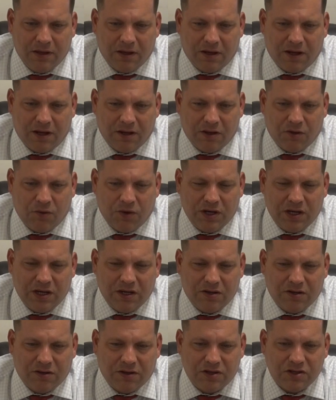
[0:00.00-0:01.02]
that we
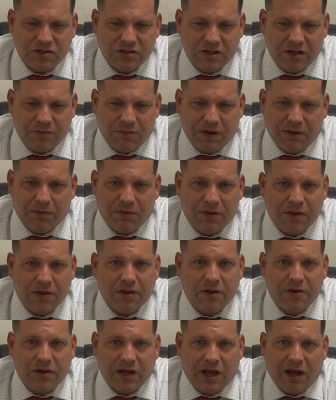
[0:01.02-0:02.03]
need to listen to the people in
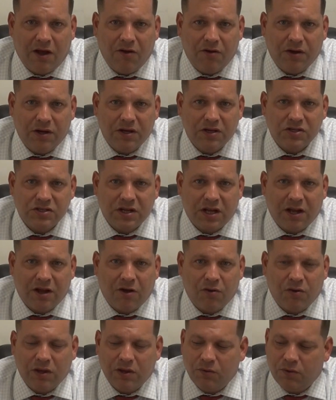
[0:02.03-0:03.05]
the localities, and I
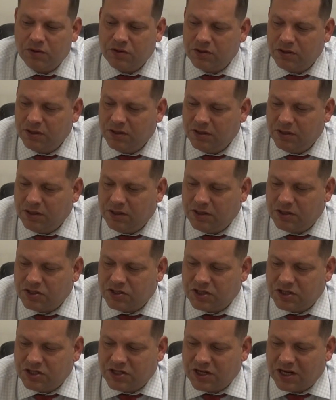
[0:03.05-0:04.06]
only would
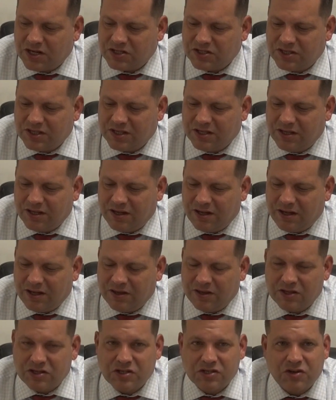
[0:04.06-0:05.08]
suggest that
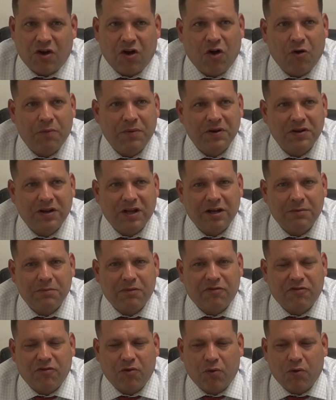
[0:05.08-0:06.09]
this has all been done
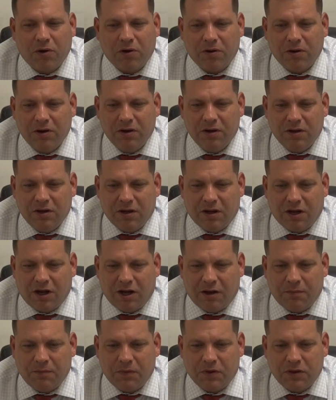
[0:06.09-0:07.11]
before.
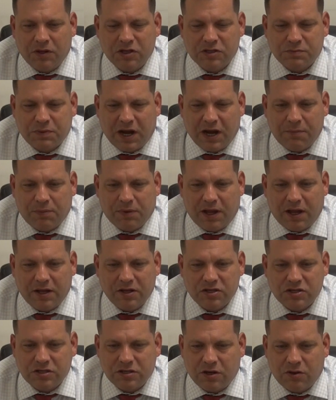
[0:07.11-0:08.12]
These
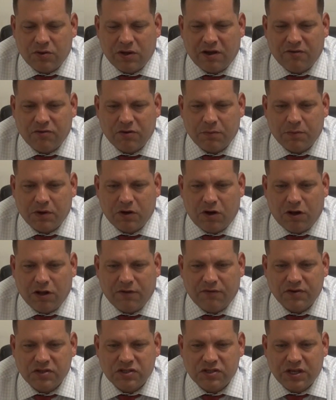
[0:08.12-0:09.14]
pipelines, Governor
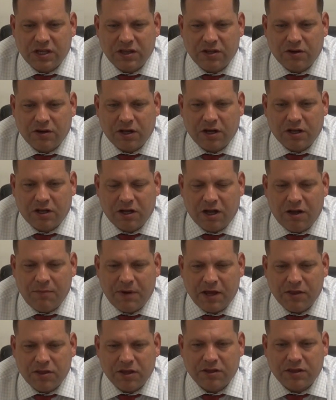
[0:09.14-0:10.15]
McAuliffe has said they're going to come.
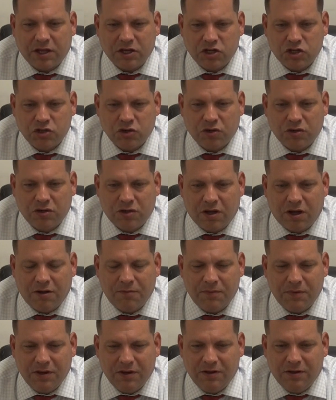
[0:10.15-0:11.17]
I think they should
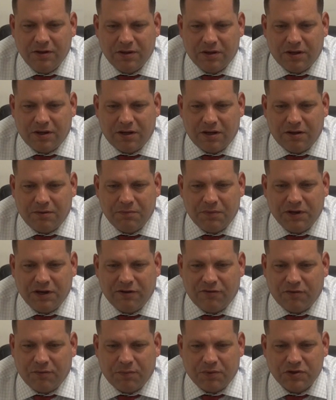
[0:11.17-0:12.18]
come. But
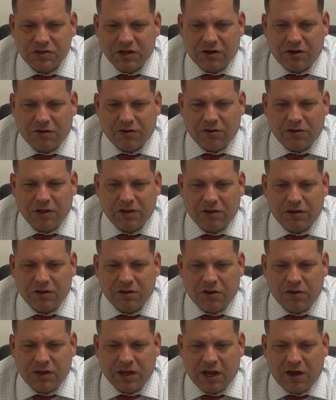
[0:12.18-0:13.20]
if a particular
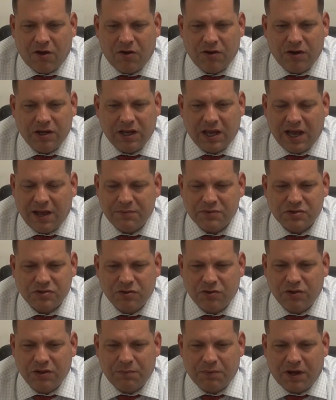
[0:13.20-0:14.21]
locality
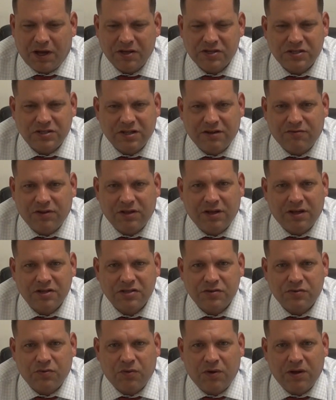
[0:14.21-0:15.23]
absolutely positively
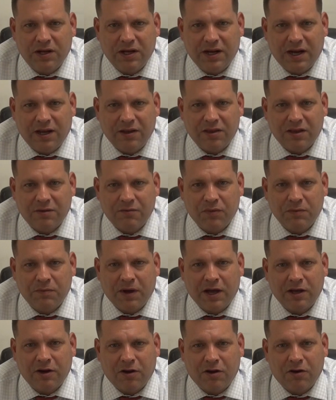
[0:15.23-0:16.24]
doesn't want it, I think we
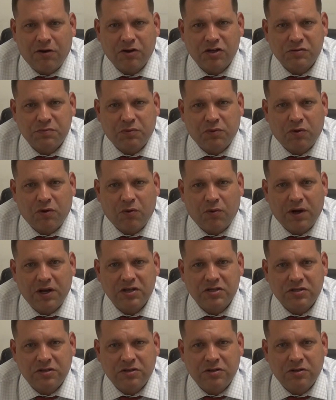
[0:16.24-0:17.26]
might ought to explore
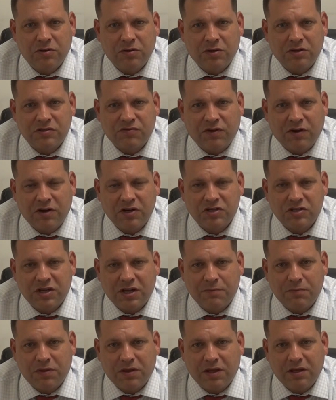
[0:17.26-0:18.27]
ways to do this very
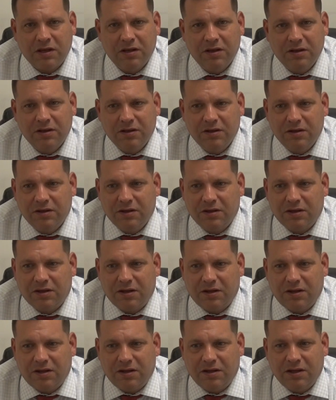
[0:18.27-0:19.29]
same thing
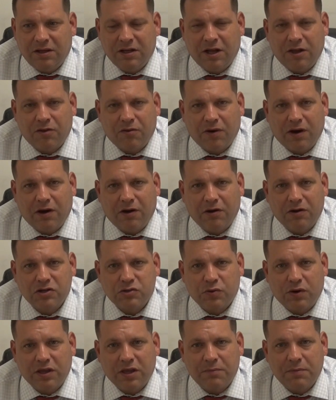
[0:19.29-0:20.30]
in other
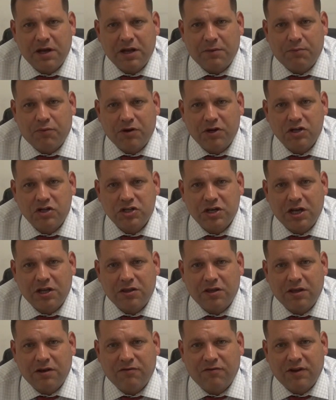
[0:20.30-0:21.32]
areas where they might
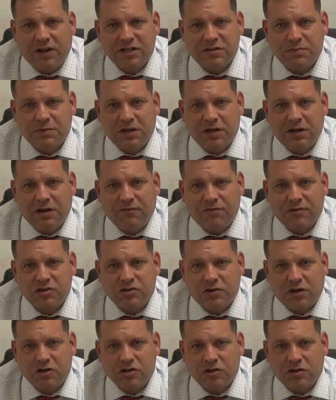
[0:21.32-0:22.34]
appreciate the investment and
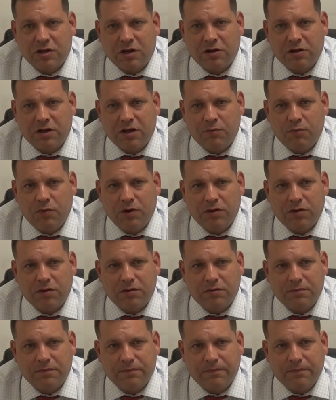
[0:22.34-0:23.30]
infrastructure that'll come with it.